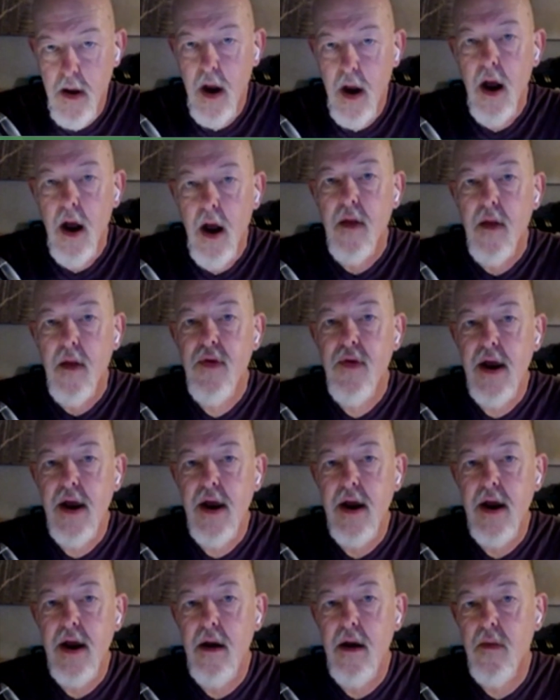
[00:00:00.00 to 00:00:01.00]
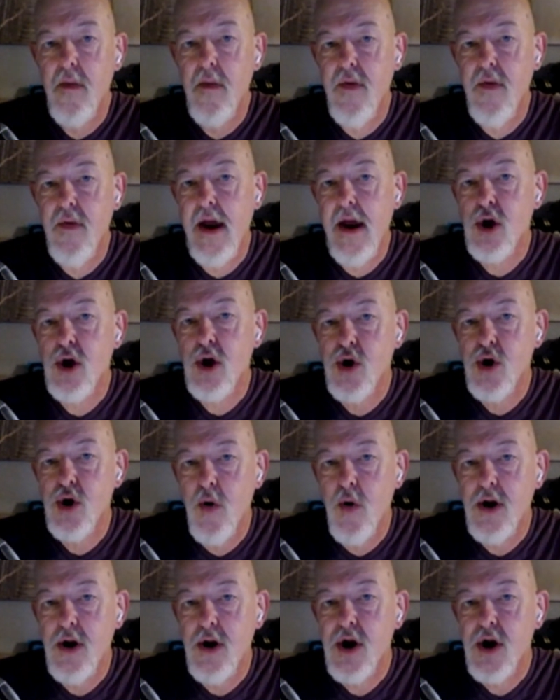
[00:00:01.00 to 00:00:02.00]
the the
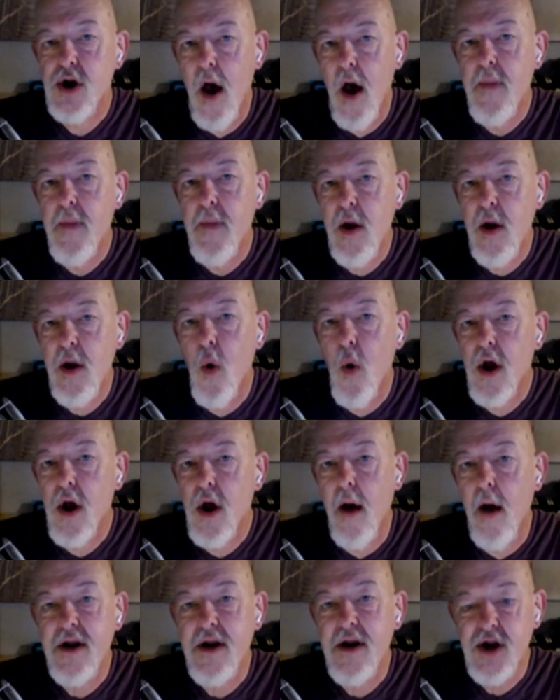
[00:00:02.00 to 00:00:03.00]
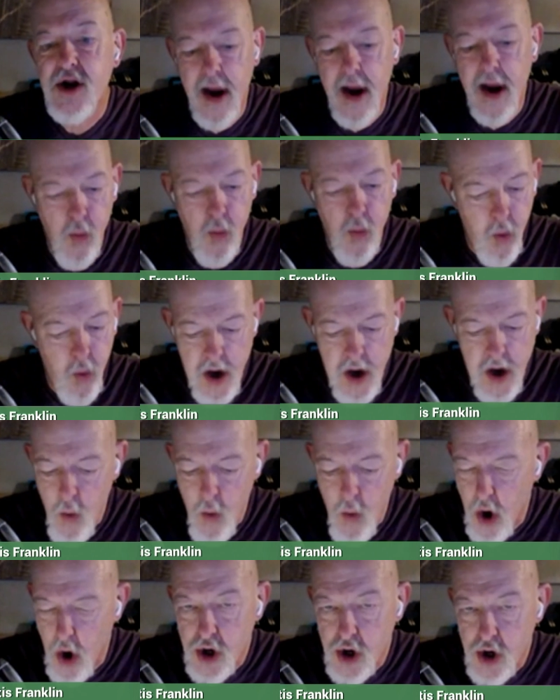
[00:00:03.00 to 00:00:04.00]
insurance company will come and say, "We
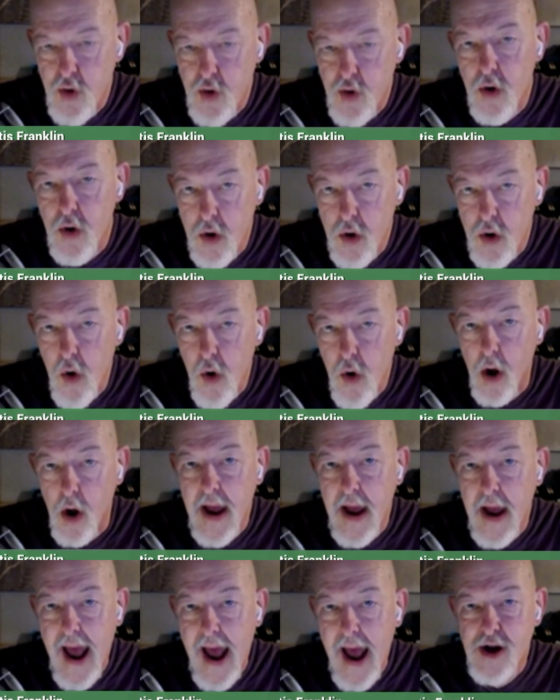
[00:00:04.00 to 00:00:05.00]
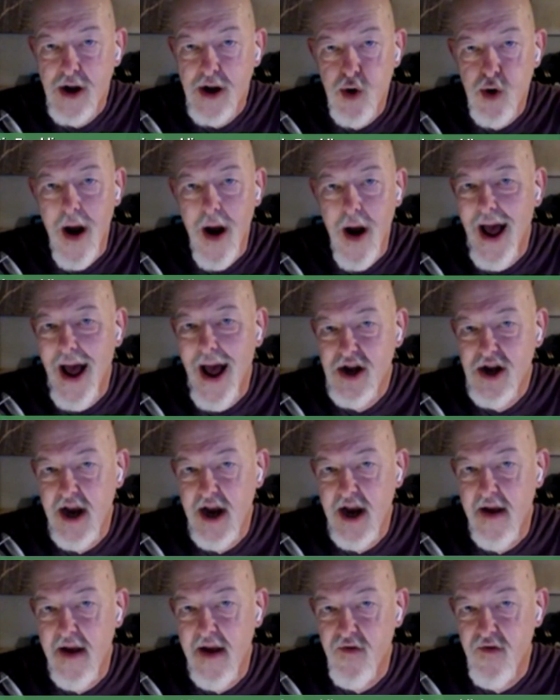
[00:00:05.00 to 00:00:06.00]
want to look at your IT
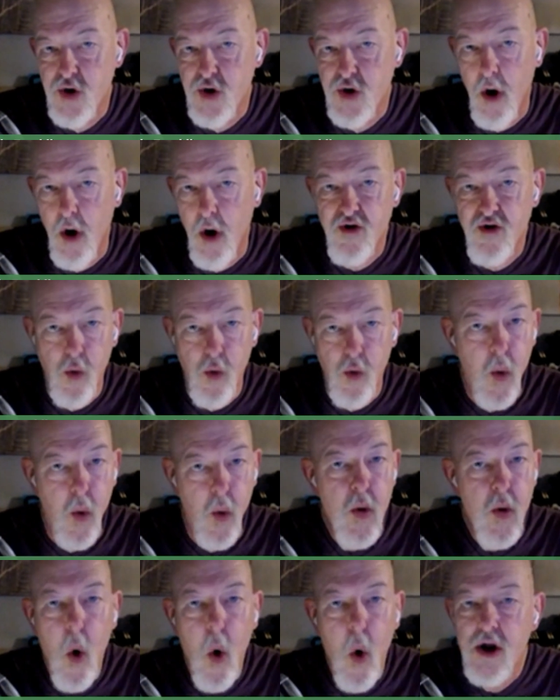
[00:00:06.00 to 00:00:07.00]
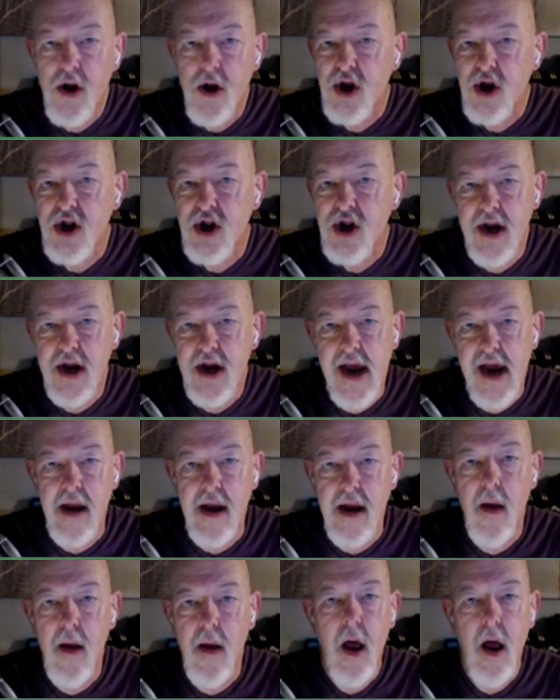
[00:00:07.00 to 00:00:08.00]
infrastructure. We want to see
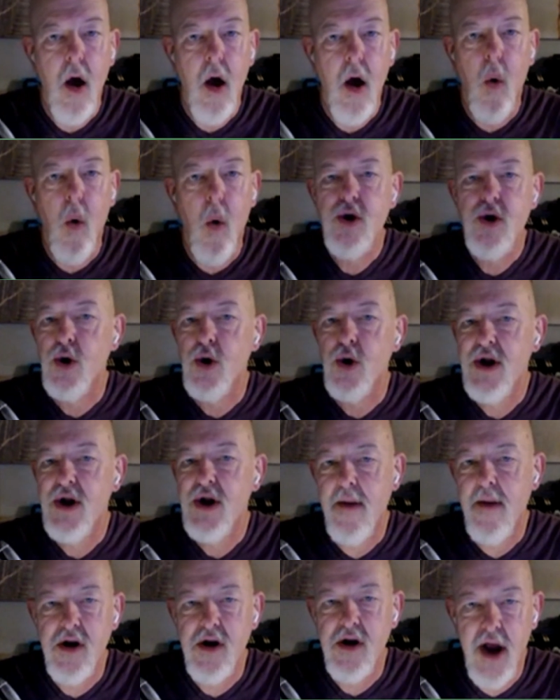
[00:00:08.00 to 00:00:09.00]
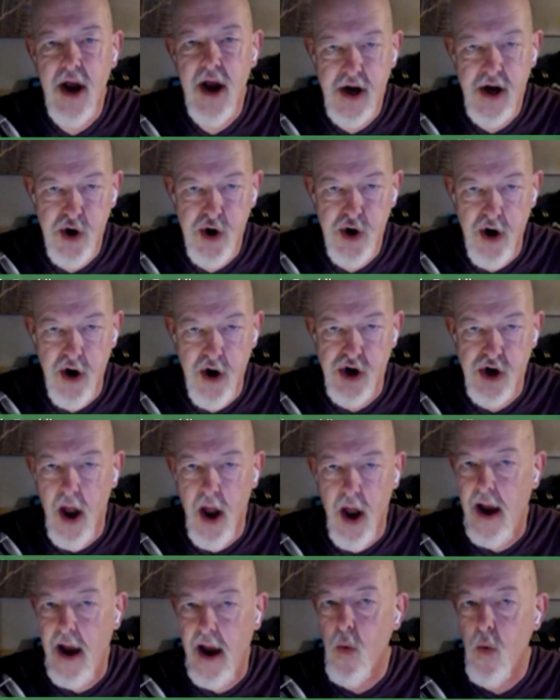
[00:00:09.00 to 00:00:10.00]
what your segmentation is like.
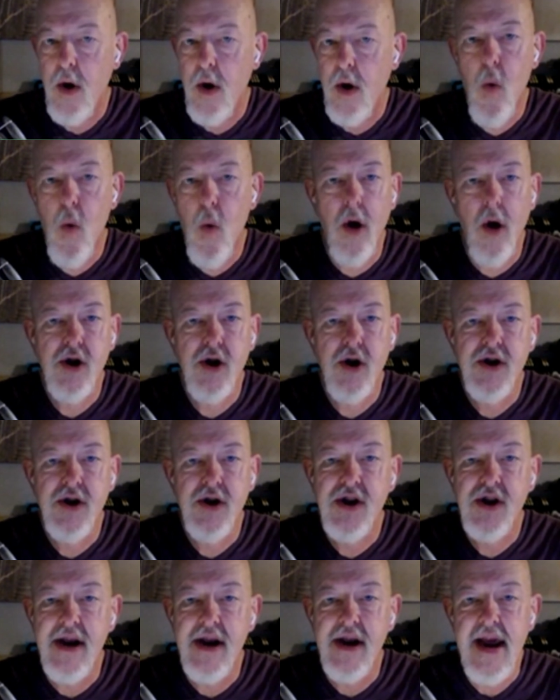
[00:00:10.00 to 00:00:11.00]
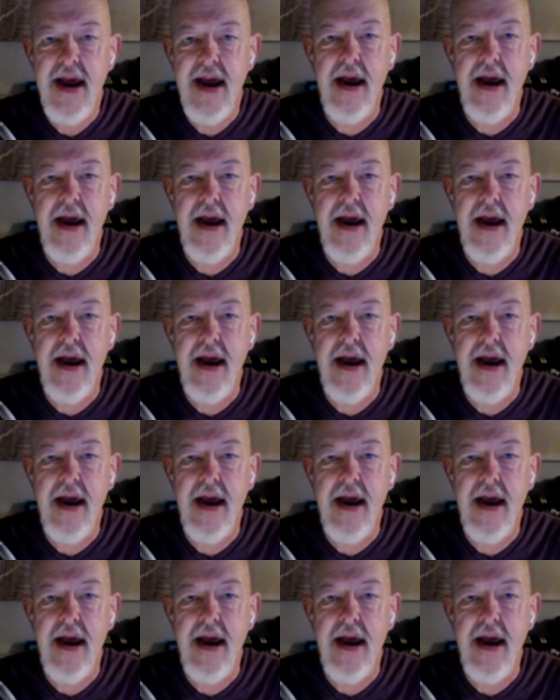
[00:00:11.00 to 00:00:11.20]
We want to see